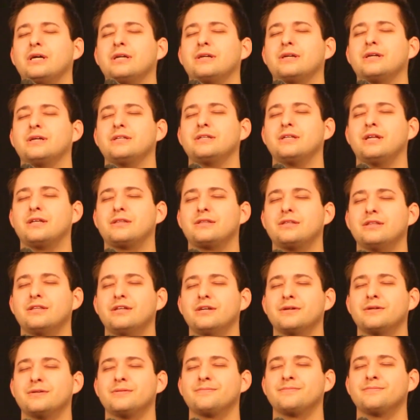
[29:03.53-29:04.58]
right, nothing
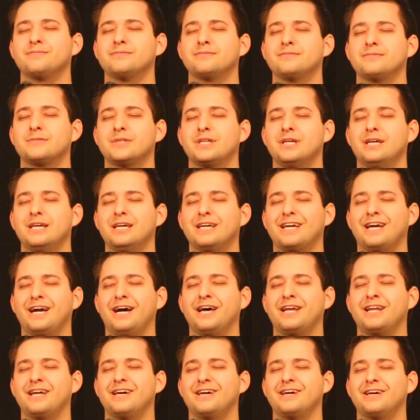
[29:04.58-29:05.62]
there.
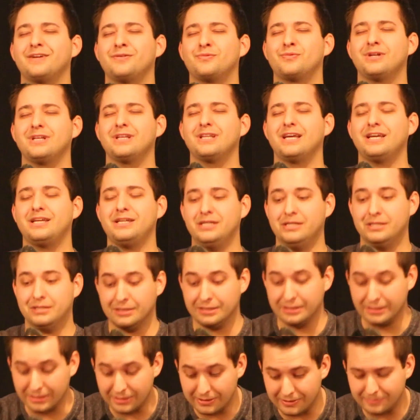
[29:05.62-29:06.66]
God, really like you
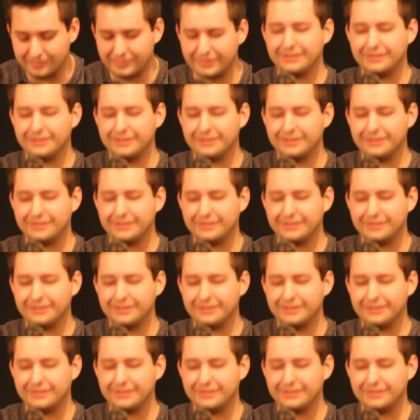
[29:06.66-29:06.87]
to.